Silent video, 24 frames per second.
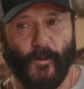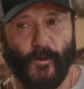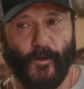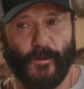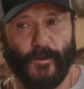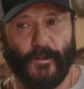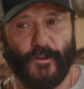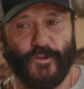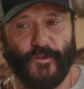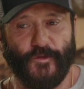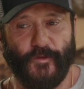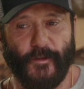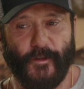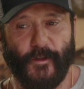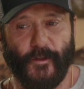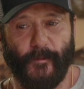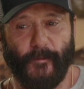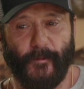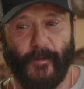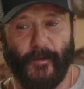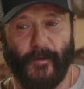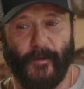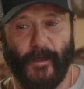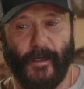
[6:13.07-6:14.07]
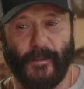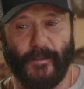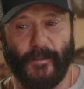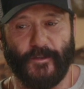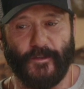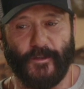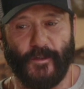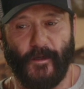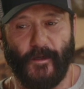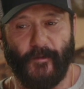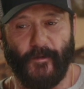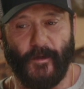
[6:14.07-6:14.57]
on this film, I
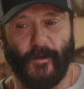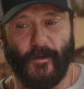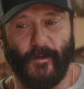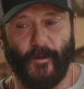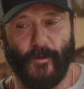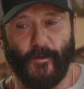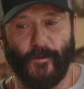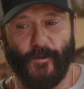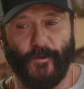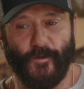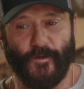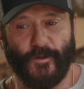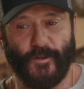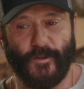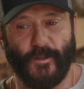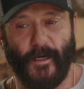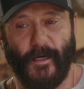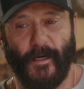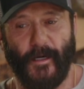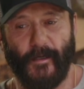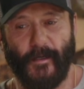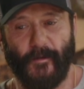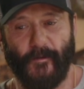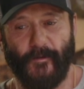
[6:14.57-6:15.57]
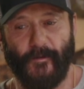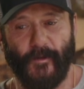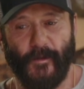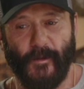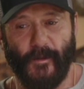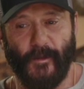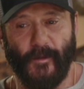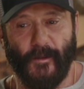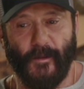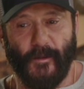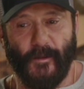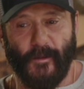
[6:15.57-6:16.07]
discovered a whole new side
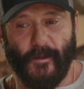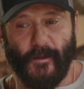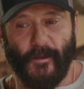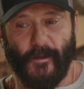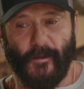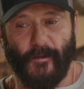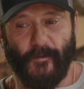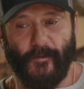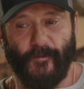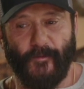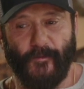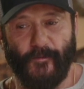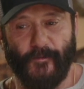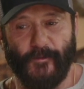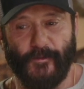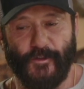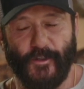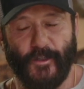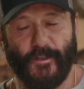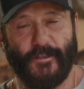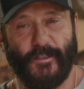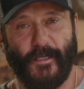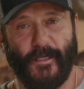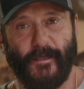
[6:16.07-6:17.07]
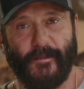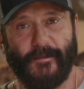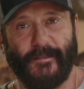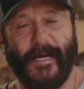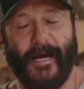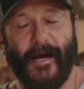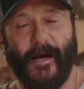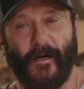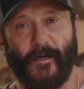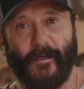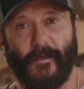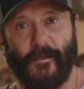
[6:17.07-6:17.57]
of just how
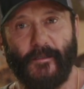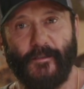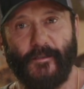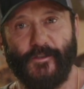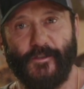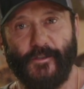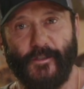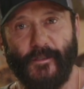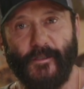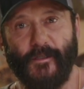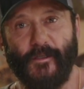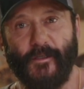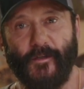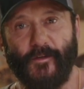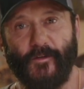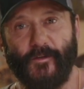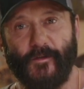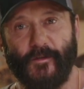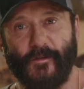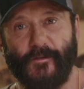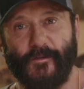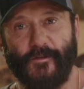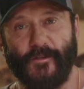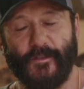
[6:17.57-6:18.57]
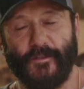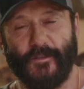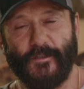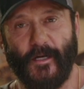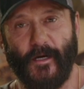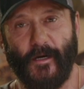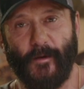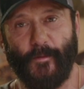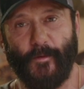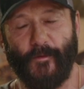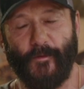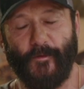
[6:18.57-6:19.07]
talented she is and just
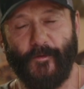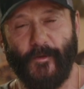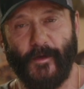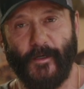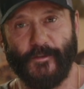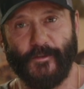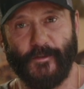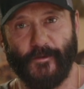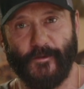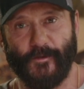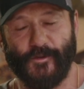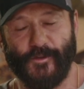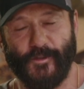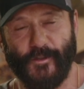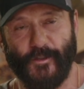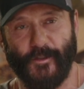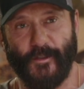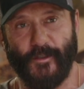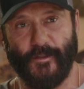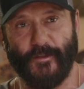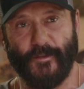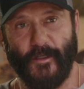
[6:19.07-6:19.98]
how professional she